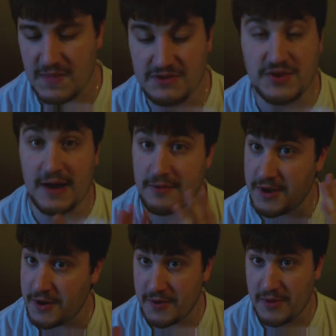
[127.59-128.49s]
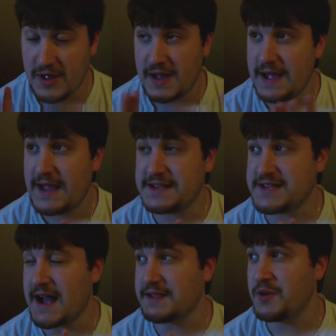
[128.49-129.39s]
So I don't know
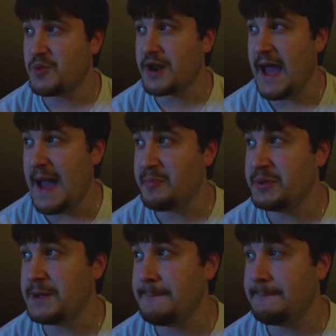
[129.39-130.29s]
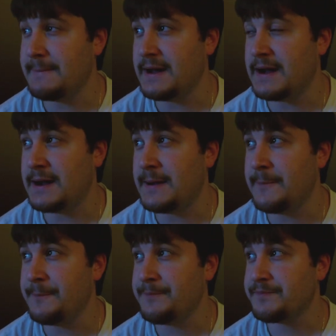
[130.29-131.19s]
exactly what happened.
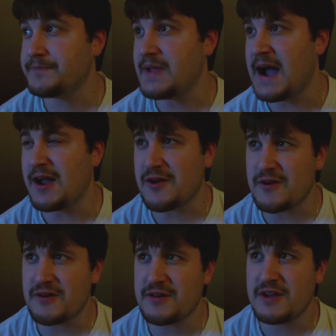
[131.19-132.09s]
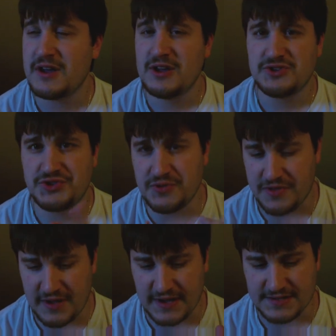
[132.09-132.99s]
Um, I heard two
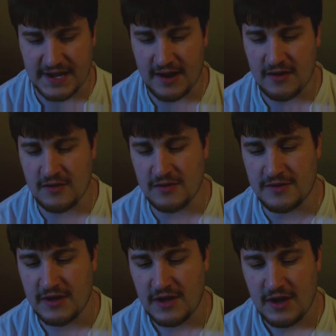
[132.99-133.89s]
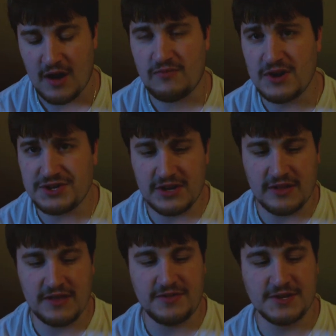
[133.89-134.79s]
things. I heard
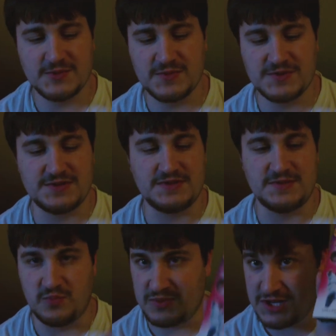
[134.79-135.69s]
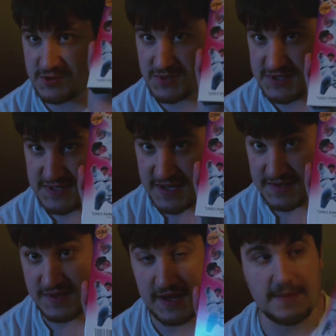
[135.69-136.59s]
originally this was this was
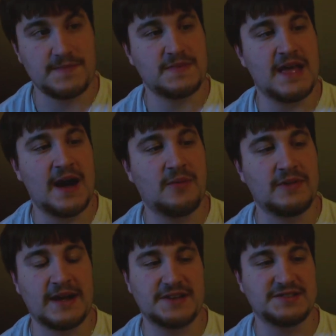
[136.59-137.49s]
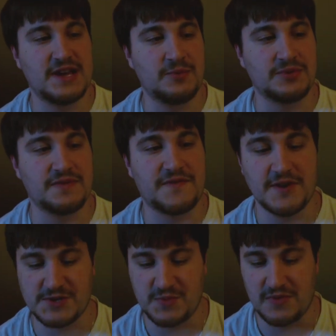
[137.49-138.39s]
Disney. Now, like I said, with the
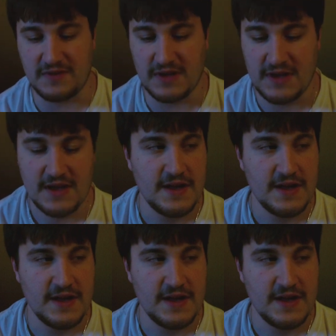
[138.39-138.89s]
first movie,